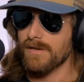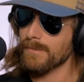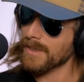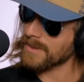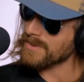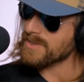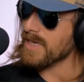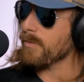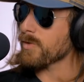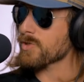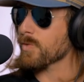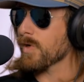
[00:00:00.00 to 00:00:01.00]
I'm not going to say
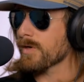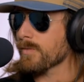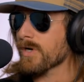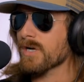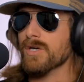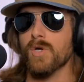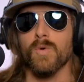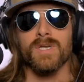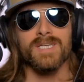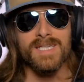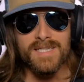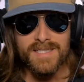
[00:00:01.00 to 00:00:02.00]
which one. We're not going to go into
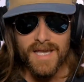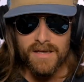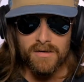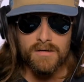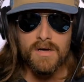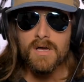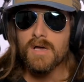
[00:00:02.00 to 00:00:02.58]
detail.